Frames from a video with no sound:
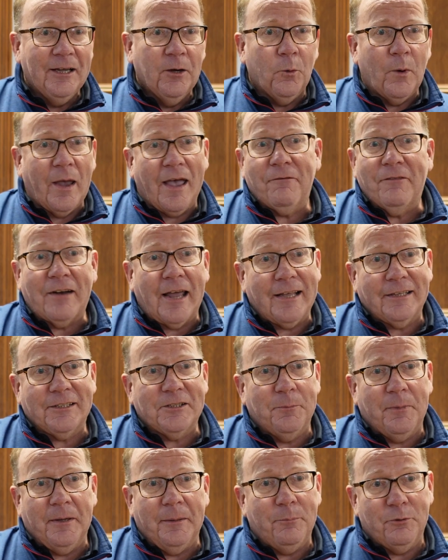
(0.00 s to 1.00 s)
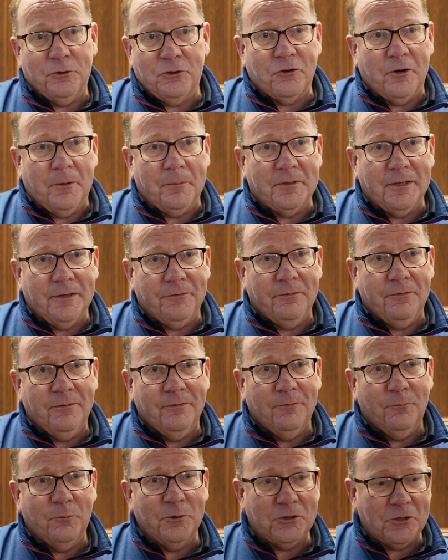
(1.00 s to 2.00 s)
We haven't had to be prescriptive.
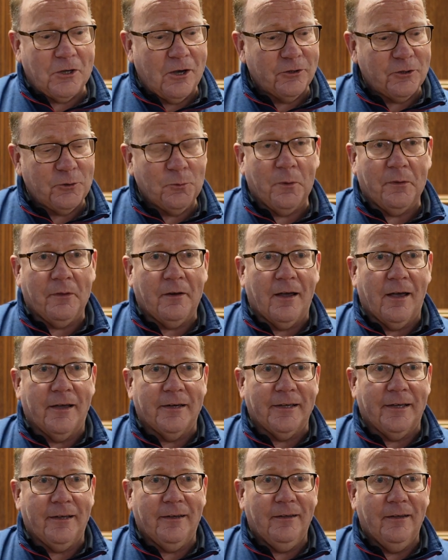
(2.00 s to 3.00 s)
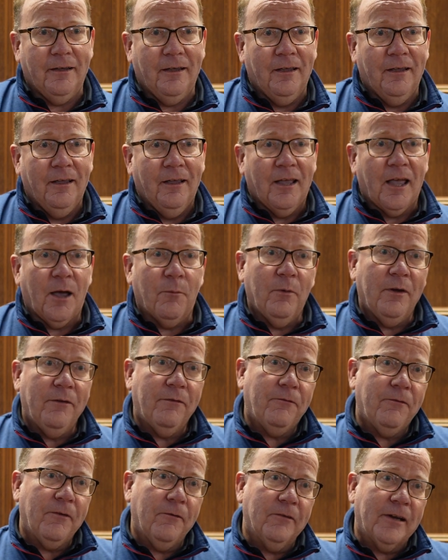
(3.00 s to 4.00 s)
We started with an idea and
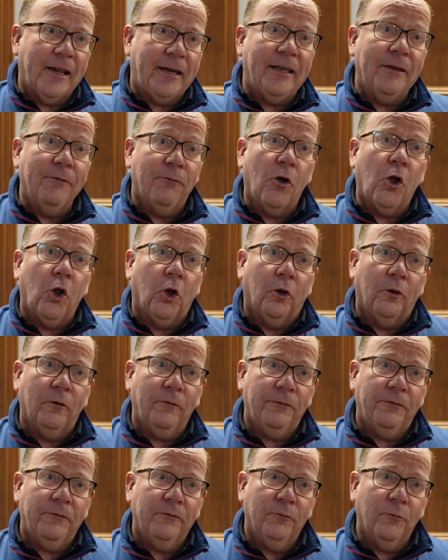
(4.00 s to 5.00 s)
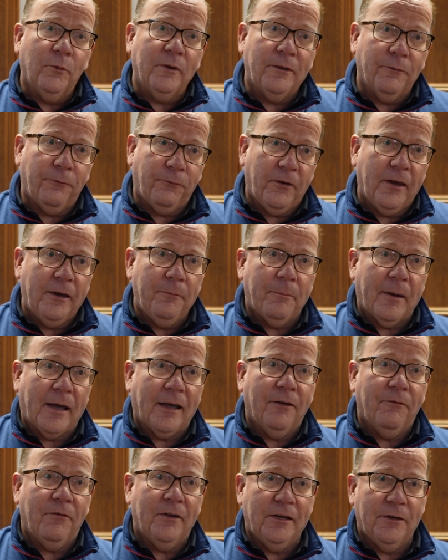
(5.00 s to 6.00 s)
we've let it evolve with the
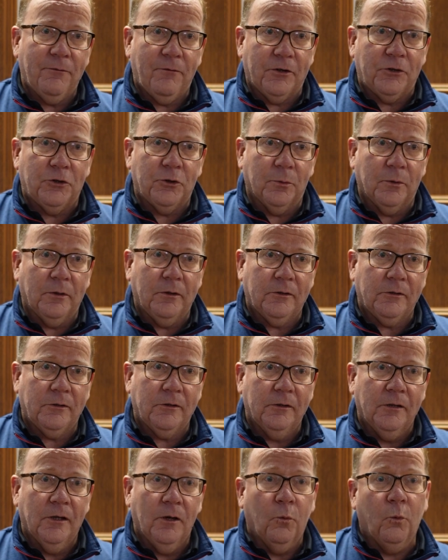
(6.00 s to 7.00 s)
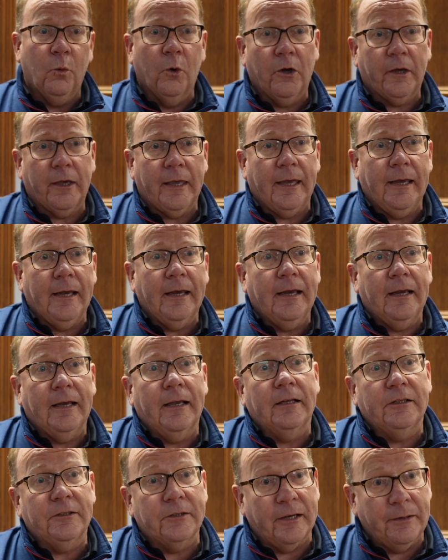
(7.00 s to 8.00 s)
feedback of individuals working
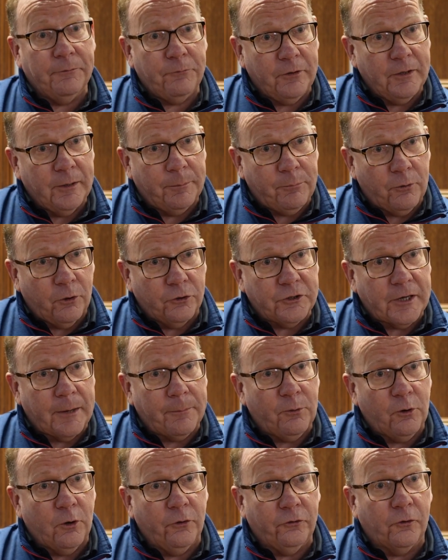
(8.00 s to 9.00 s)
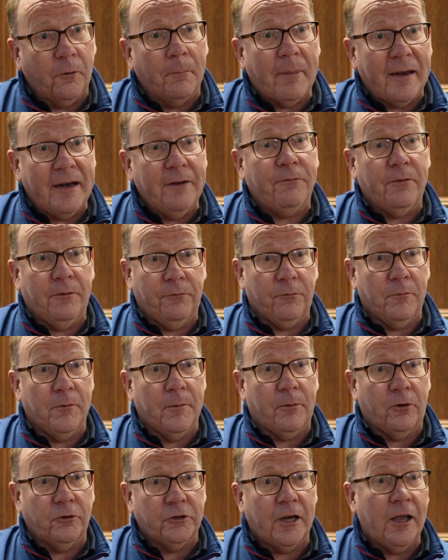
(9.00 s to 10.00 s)
delivering the project but also benefiting from the
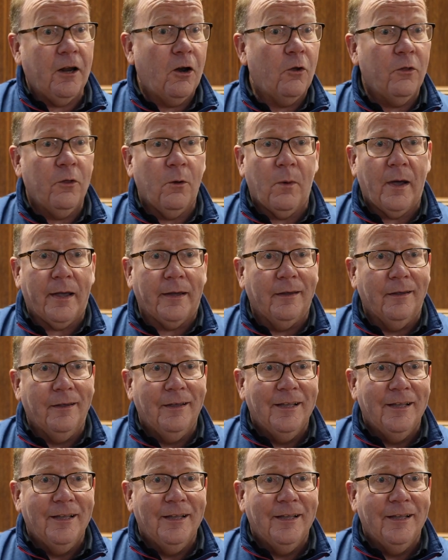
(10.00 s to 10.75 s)
project along the way.